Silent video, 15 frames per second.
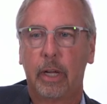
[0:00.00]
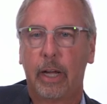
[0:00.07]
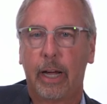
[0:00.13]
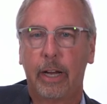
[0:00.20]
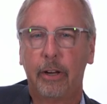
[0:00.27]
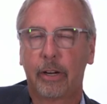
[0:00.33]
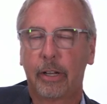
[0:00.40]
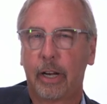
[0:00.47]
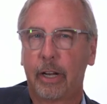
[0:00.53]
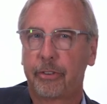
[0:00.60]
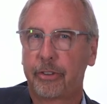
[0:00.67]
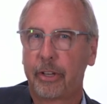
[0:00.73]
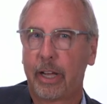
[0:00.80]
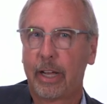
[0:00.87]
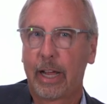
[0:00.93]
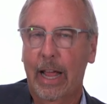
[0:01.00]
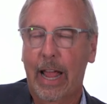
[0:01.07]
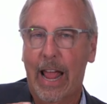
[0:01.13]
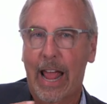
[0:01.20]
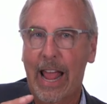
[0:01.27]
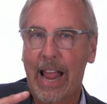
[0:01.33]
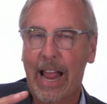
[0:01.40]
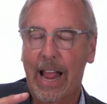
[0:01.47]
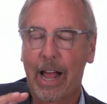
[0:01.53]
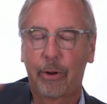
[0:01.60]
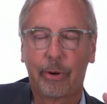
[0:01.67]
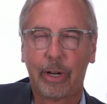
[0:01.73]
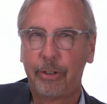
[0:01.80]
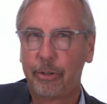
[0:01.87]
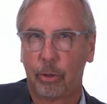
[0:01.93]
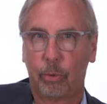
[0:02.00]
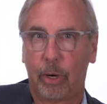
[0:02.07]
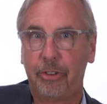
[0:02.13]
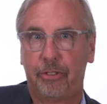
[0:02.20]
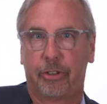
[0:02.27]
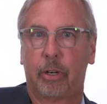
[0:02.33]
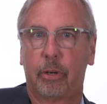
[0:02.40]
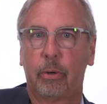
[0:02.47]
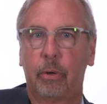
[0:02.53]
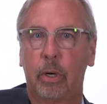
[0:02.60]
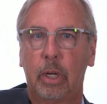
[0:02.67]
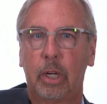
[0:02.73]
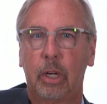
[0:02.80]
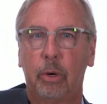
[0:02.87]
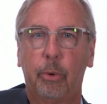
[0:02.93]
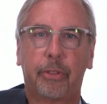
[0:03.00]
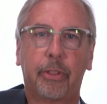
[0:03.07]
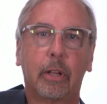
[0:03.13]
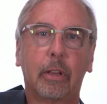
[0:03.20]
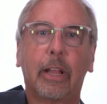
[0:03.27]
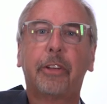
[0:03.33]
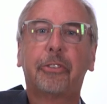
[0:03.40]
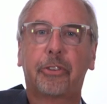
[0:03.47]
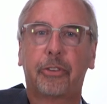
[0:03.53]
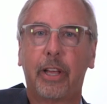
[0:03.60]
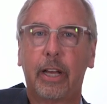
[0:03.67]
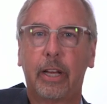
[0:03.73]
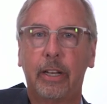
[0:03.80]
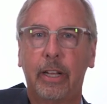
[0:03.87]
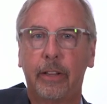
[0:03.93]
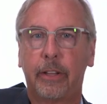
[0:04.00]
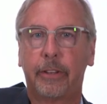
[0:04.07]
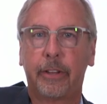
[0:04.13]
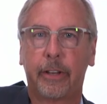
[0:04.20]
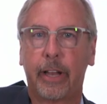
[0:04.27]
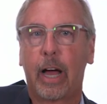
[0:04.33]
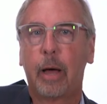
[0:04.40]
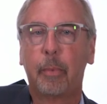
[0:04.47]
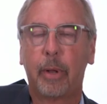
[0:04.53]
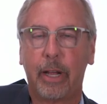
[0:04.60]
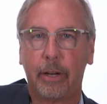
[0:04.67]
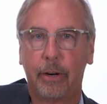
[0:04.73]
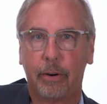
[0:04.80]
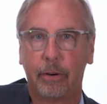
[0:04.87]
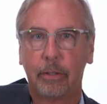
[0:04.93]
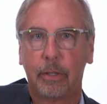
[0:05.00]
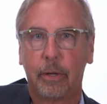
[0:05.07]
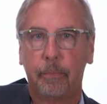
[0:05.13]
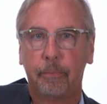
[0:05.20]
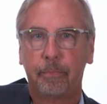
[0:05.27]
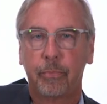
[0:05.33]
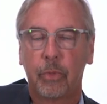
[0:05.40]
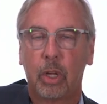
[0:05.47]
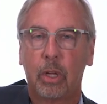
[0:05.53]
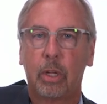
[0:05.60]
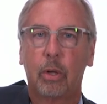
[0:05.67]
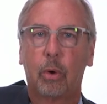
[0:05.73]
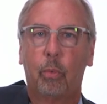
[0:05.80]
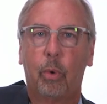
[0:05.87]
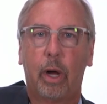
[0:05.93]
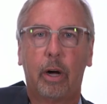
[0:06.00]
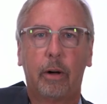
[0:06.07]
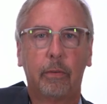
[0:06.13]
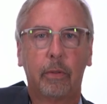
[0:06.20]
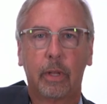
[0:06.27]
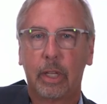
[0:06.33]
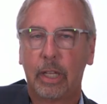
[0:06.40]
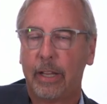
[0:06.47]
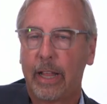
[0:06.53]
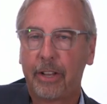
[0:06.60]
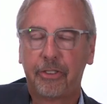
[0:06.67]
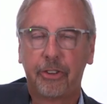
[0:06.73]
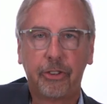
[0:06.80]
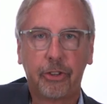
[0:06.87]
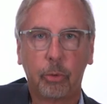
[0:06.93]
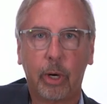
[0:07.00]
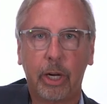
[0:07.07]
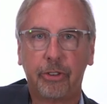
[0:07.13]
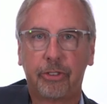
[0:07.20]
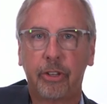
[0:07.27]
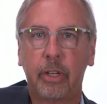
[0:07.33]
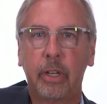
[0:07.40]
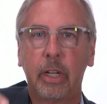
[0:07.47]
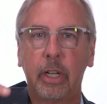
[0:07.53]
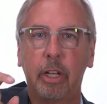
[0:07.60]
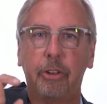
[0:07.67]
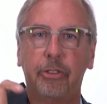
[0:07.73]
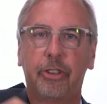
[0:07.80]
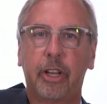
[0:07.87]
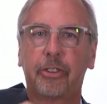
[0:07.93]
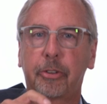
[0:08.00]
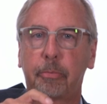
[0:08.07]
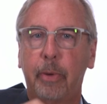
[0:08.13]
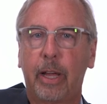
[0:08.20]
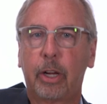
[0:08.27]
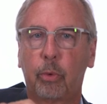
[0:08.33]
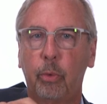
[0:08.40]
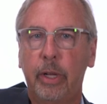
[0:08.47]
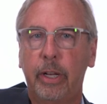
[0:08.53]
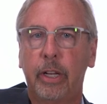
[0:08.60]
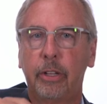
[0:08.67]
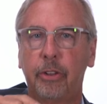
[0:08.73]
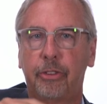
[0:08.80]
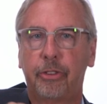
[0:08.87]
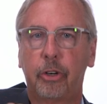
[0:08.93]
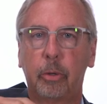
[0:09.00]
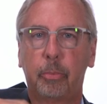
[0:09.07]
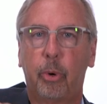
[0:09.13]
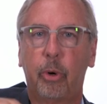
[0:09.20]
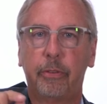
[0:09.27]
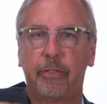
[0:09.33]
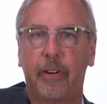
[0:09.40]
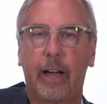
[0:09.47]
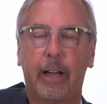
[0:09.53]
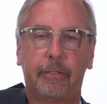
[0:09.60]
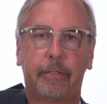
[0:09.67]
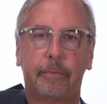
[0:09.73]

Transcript: And you're going to say, how do I do a ratio with a less than in the denominator. Well, in that situation, just make renin 0.5.